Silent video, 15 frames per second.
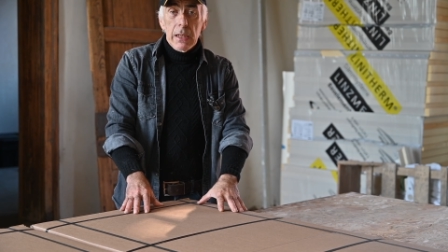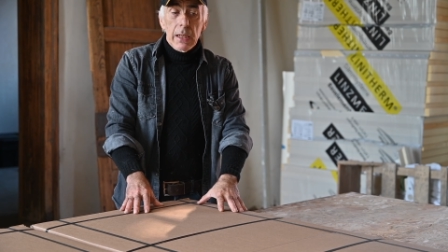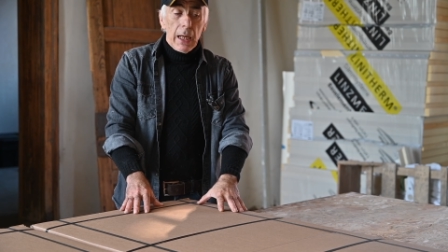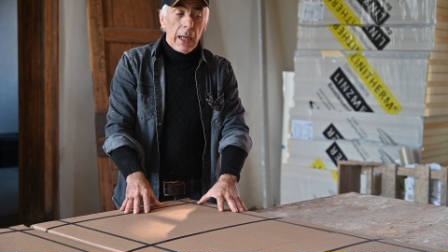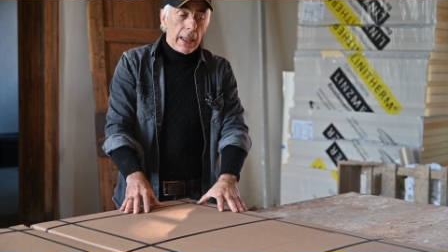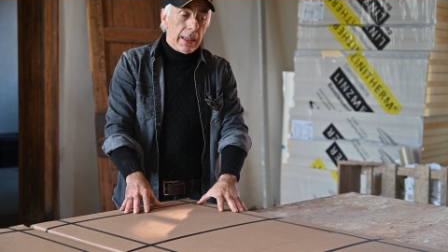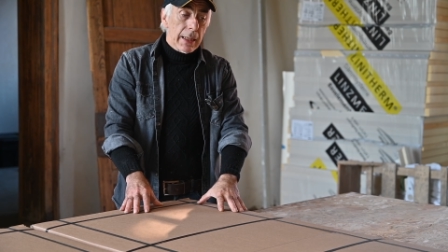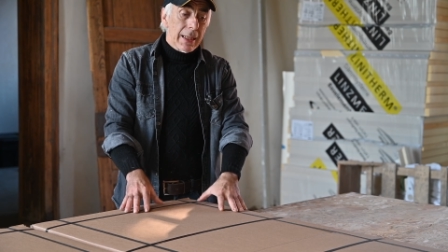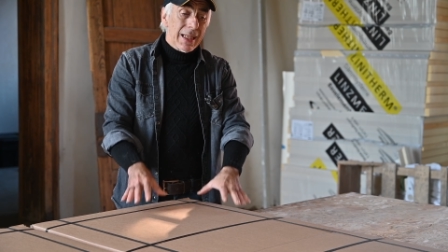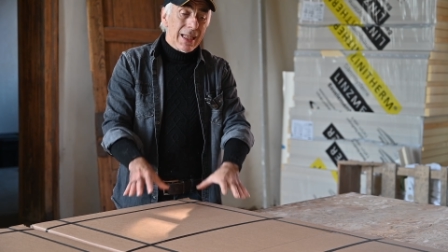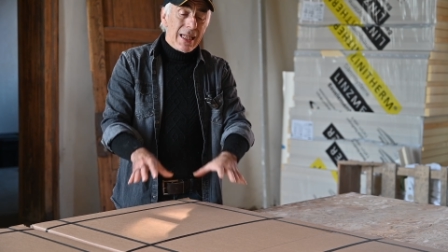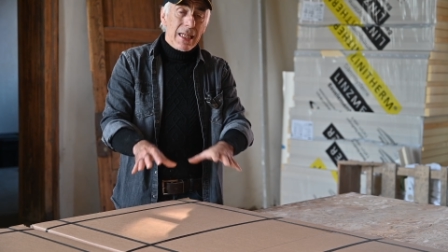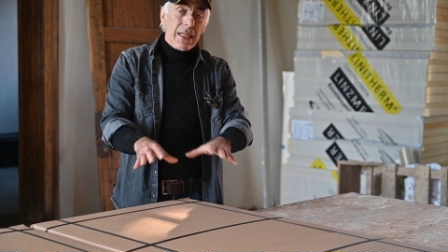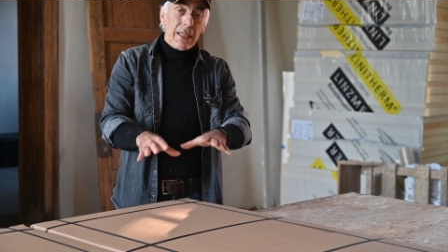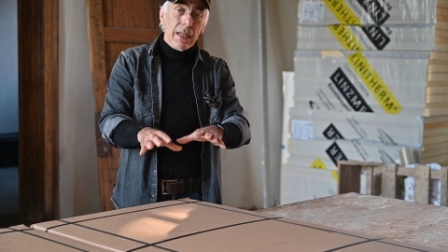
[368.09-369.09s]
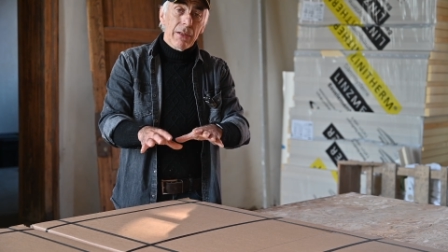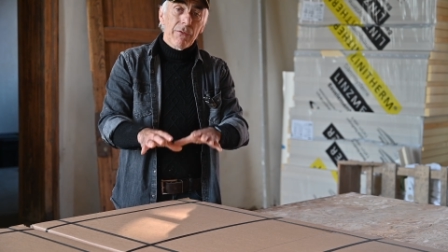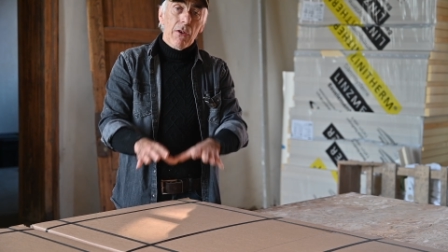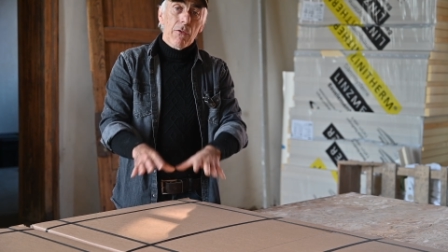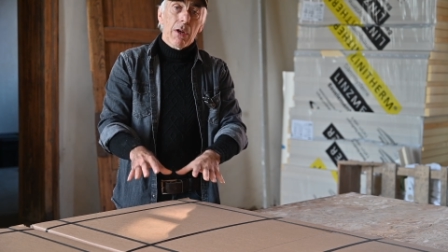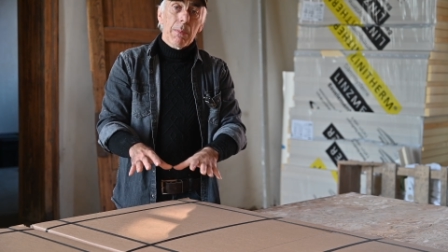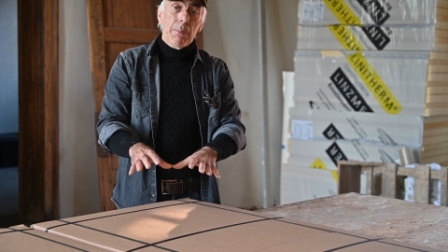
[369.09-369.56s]
that these
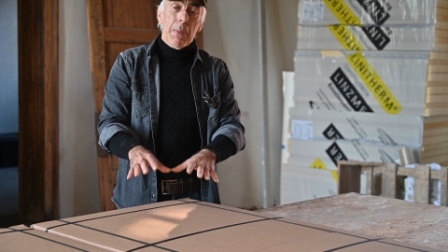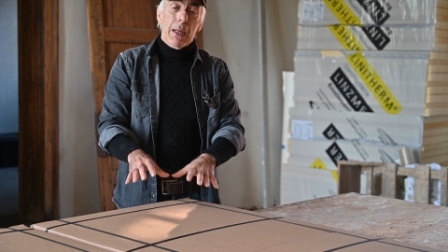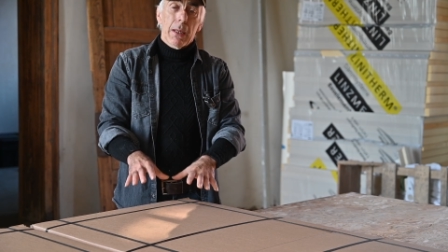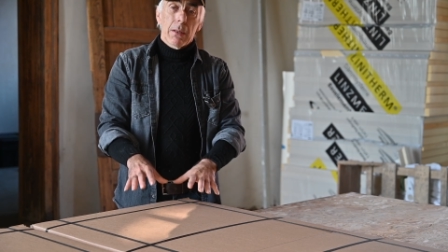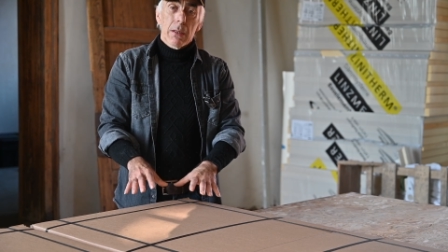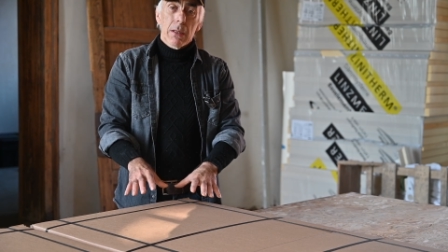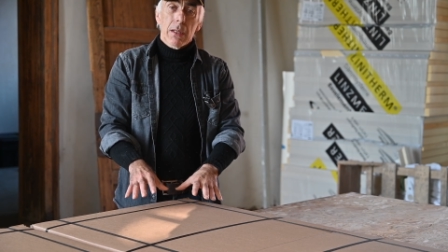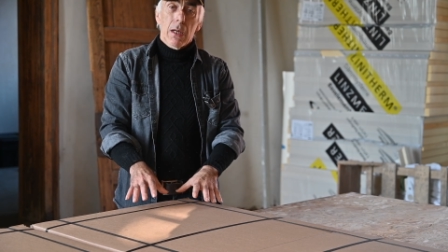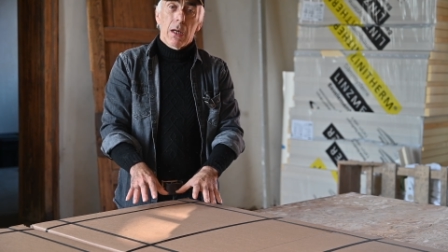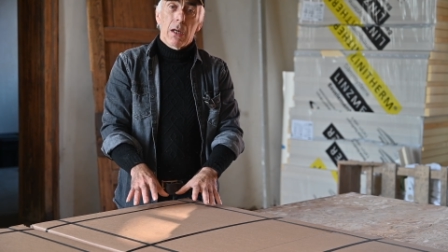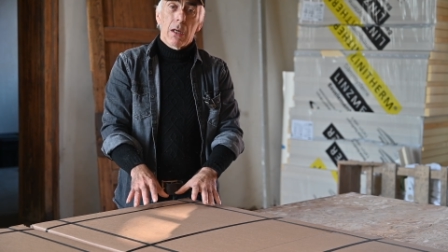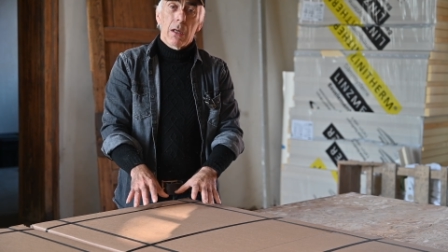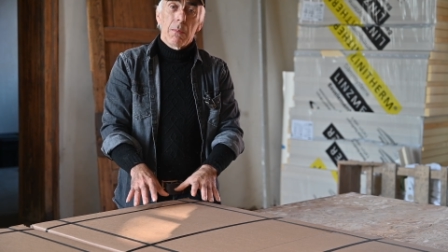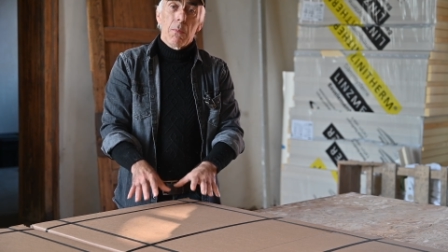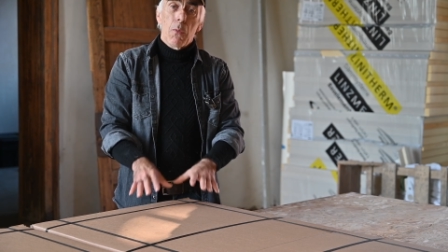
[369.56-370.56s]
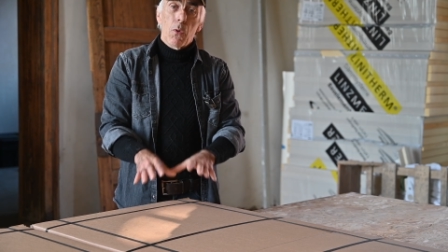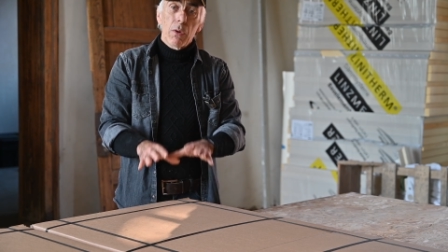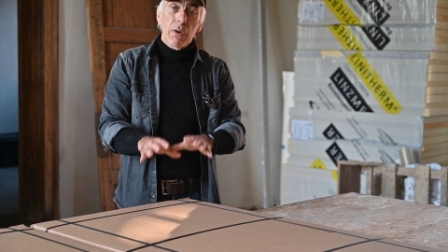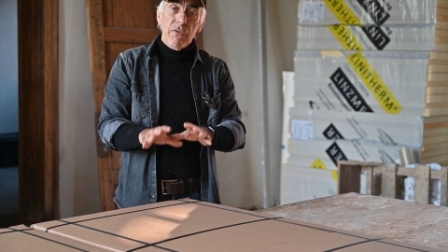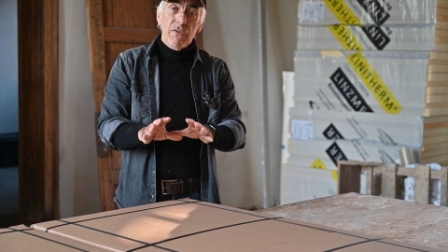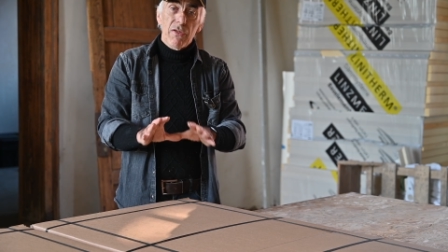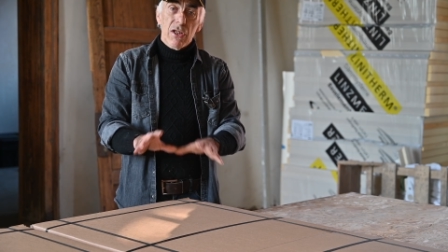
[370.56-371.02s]
infrared panels are more
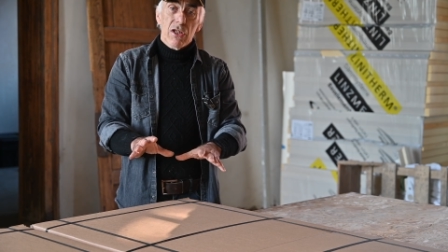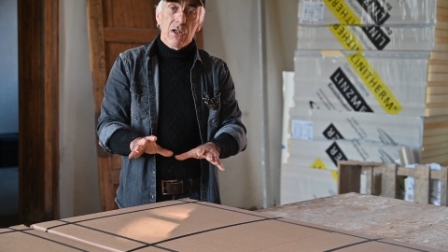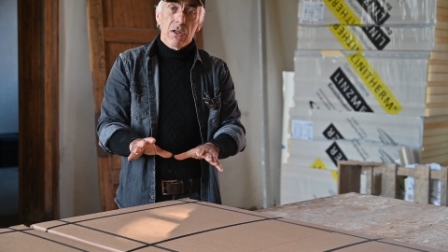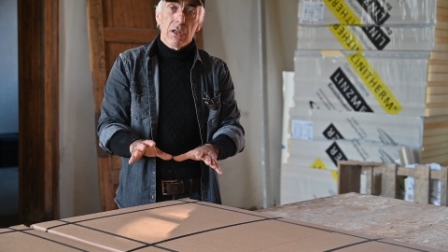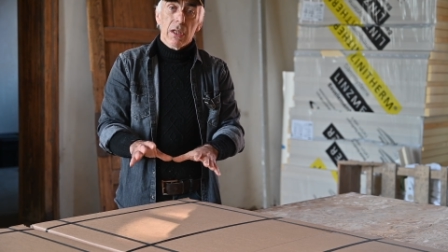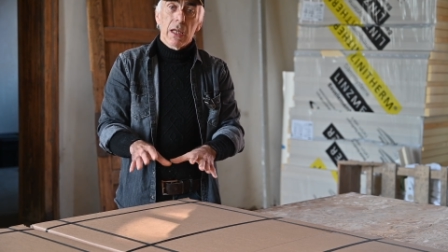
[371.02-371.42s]
efficient